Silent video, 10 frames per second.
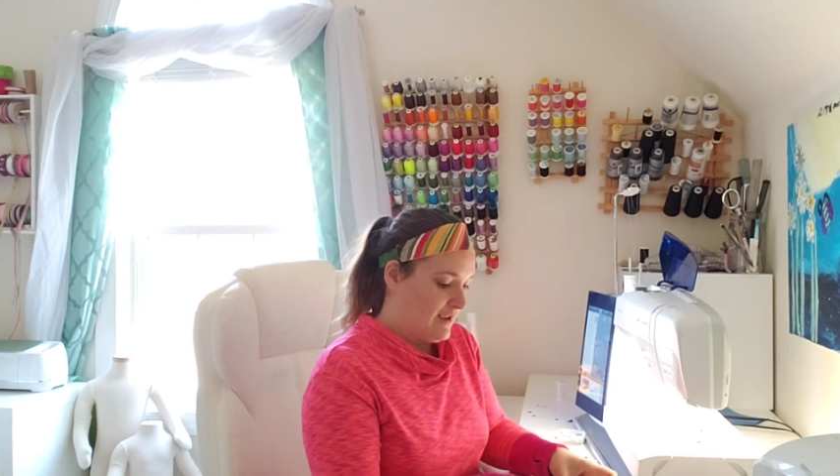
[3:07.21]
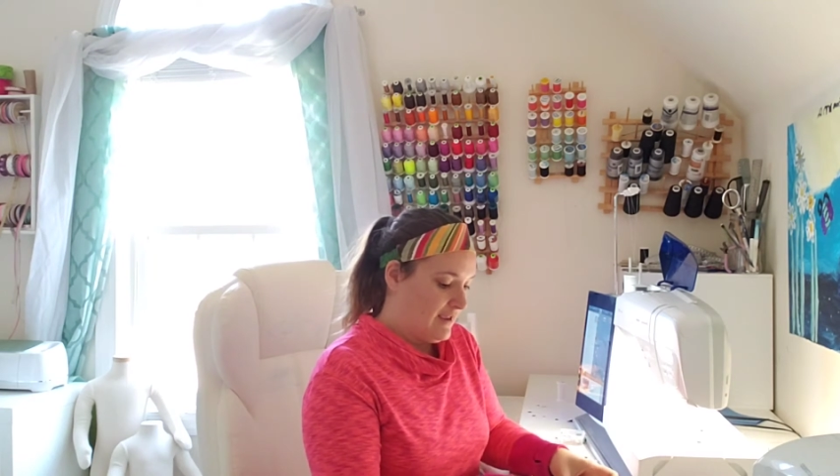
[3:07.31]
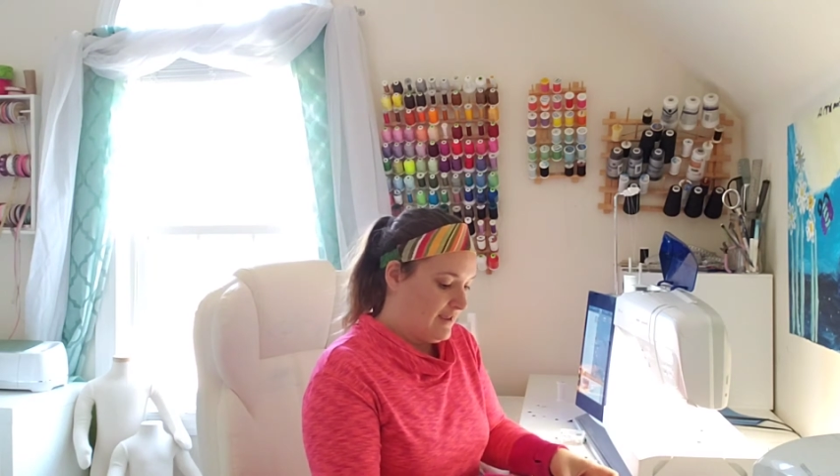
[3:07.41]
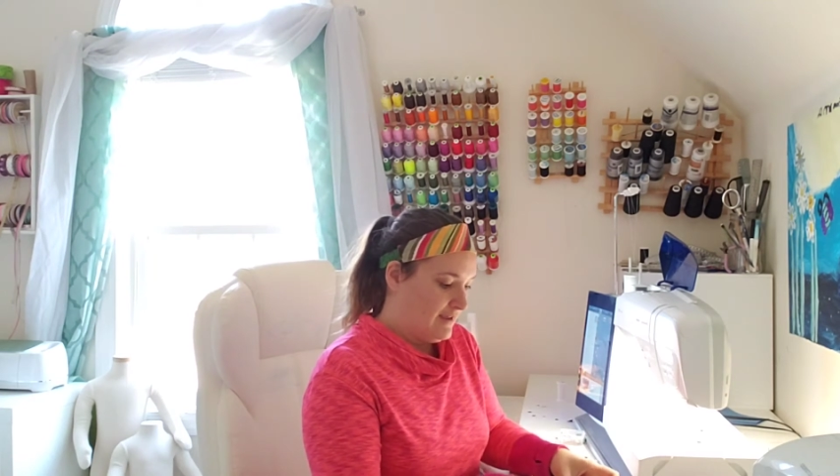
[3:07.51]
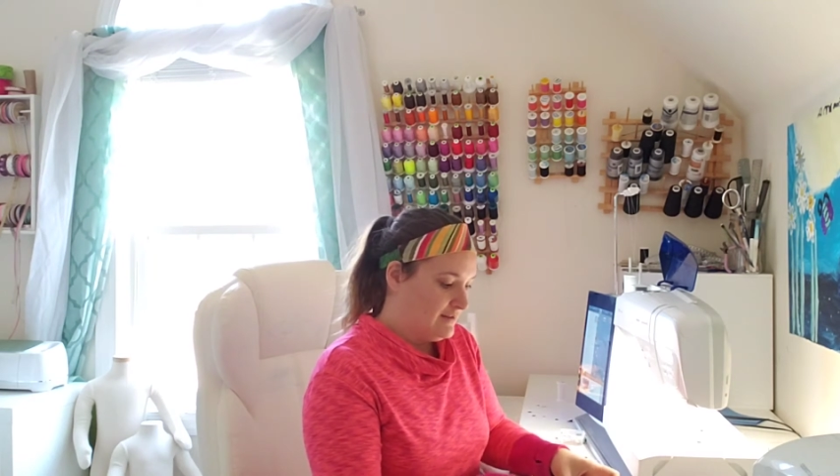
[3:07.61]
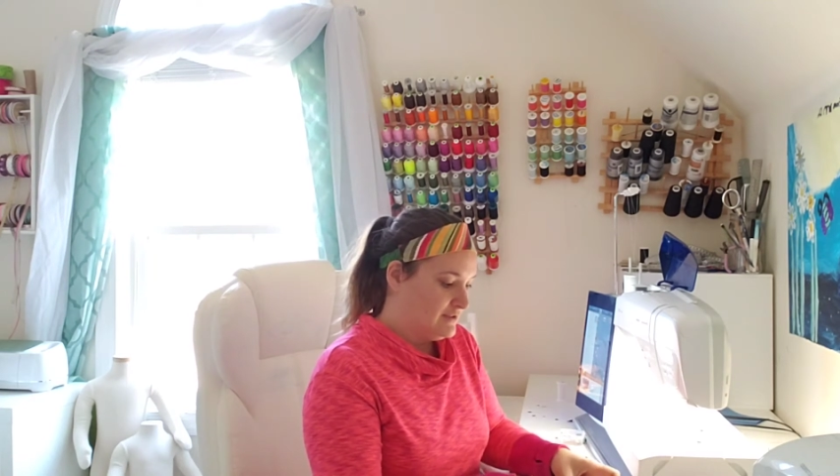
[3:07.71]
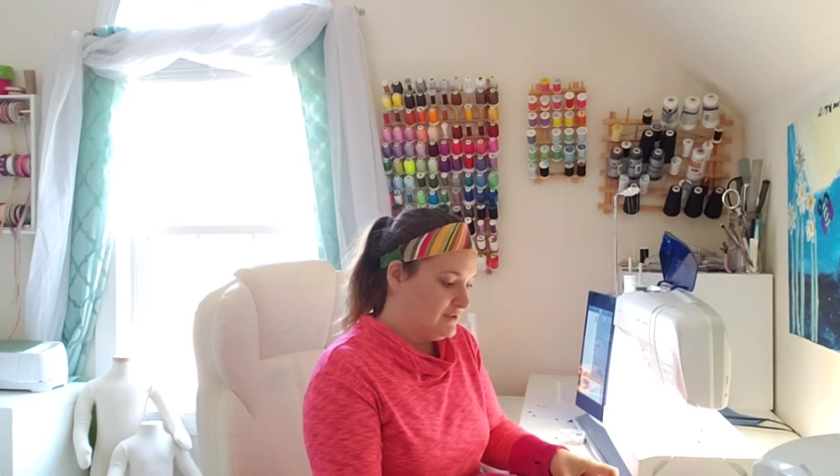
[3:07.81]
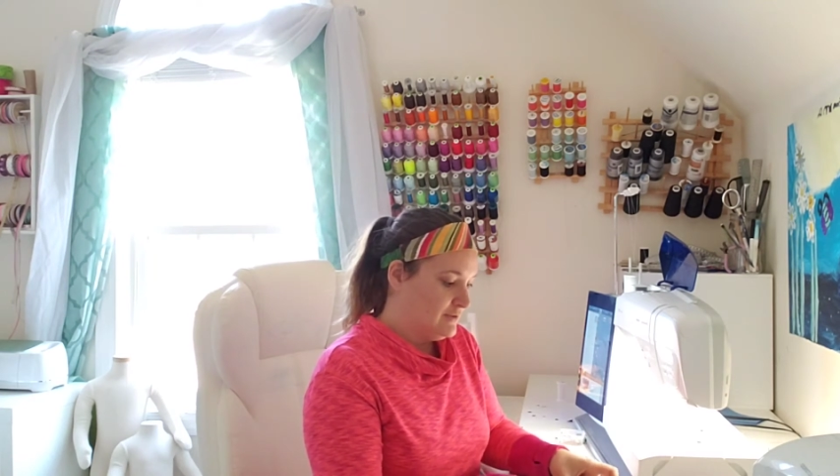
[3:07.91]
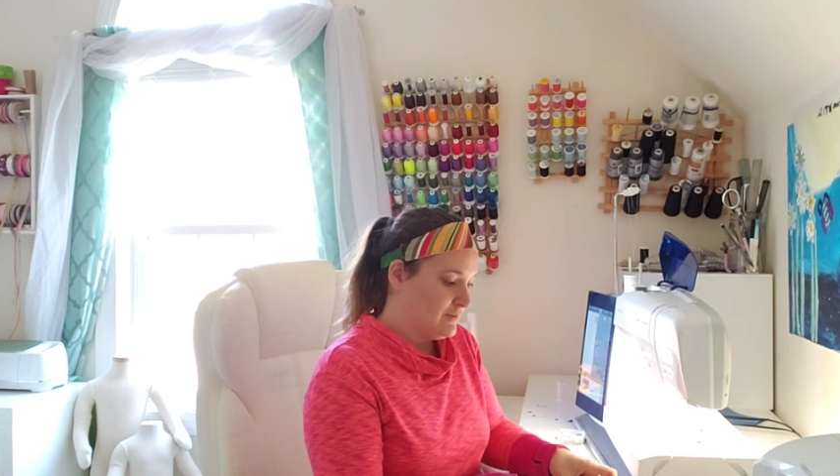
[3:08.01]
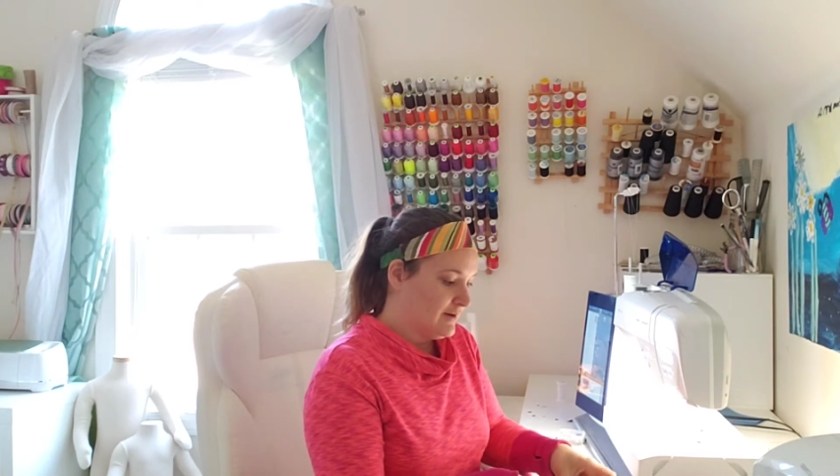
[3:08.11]
And
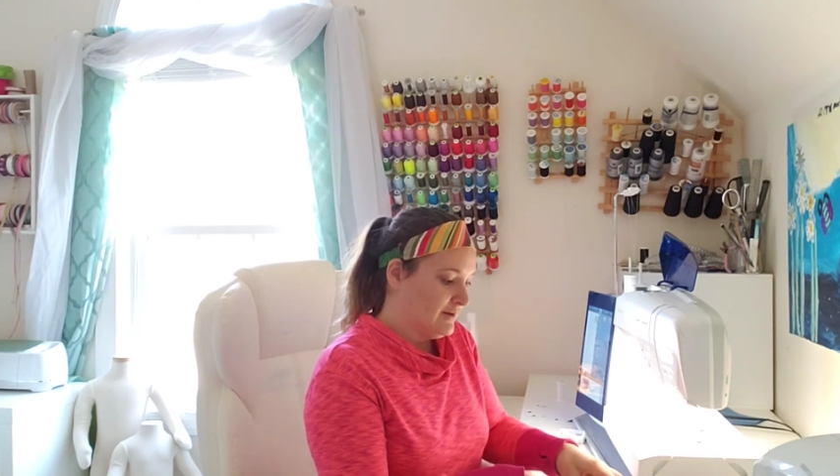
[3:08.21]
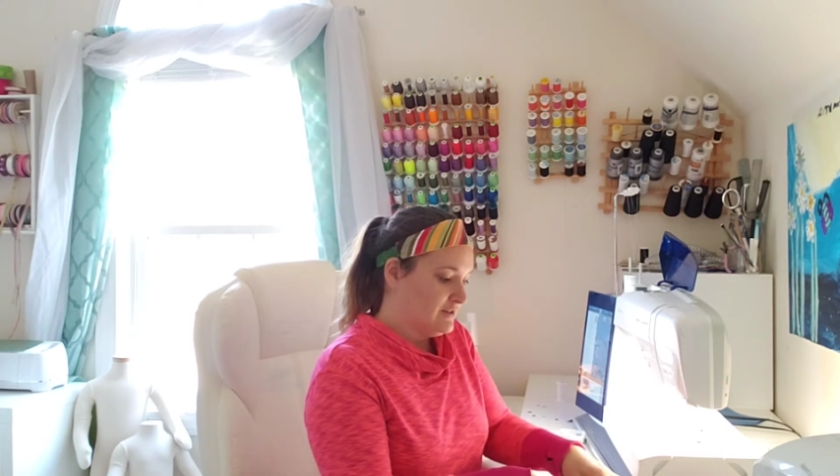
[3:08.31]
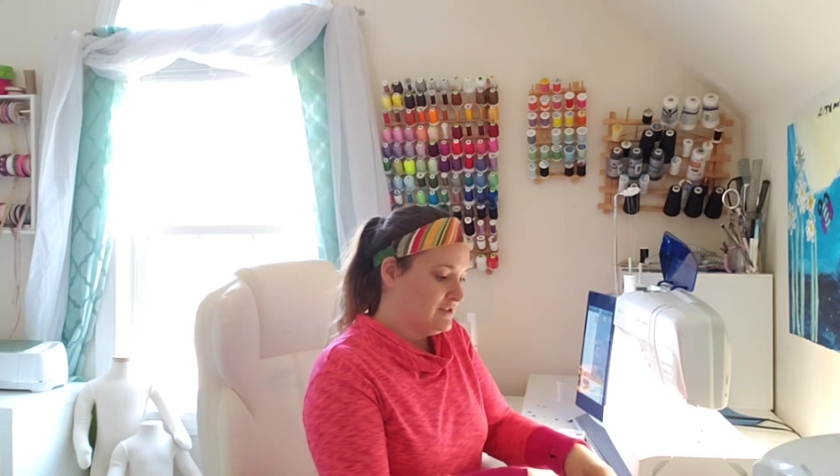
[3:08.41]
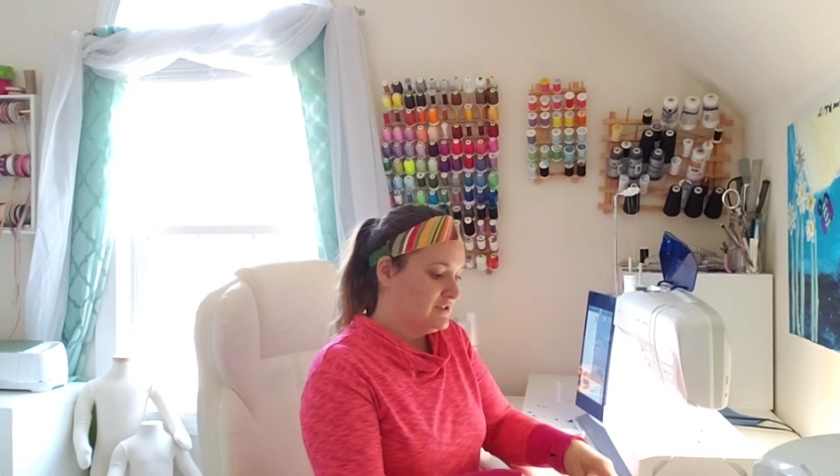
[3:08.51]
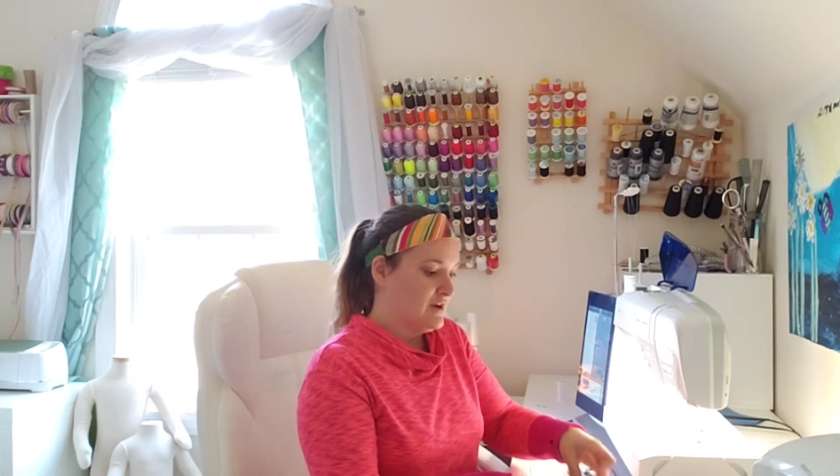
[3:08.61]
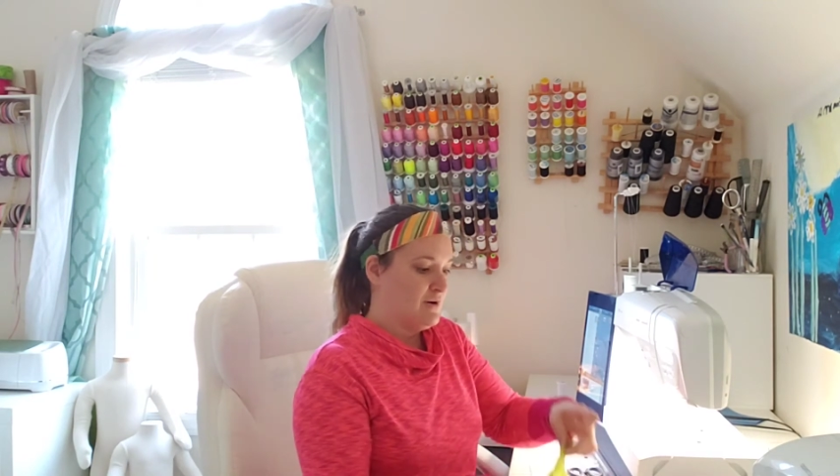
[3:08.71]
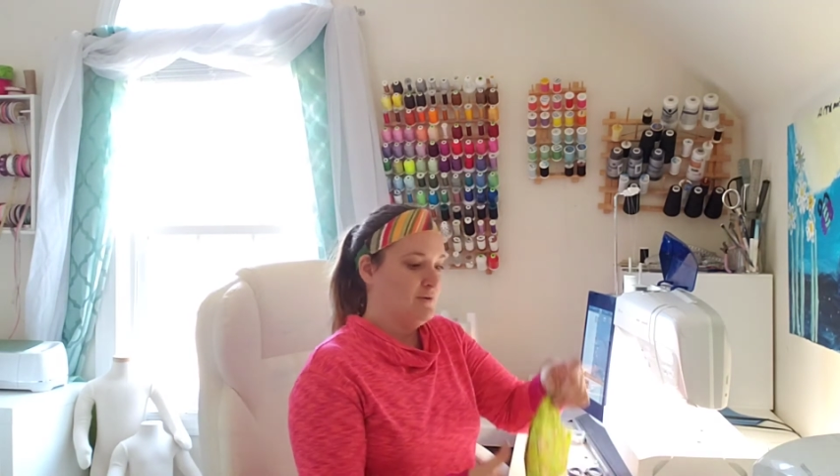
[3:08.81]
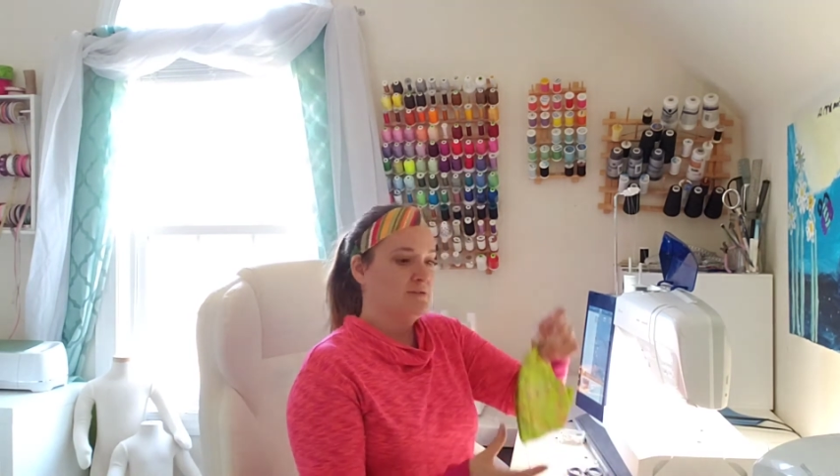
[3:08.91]
you are going to sew